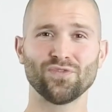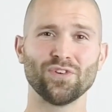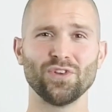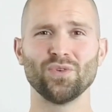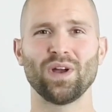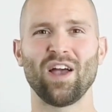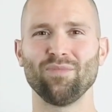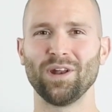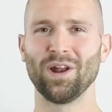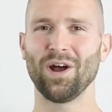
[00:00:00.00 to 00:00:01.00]
for you, I've
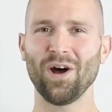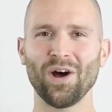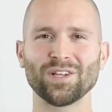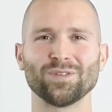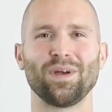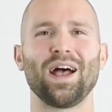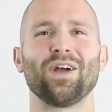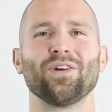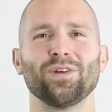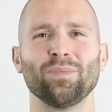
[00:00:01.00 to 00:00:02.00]
made an awesome
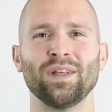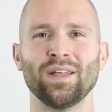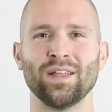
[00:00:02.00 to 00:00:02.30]
acronym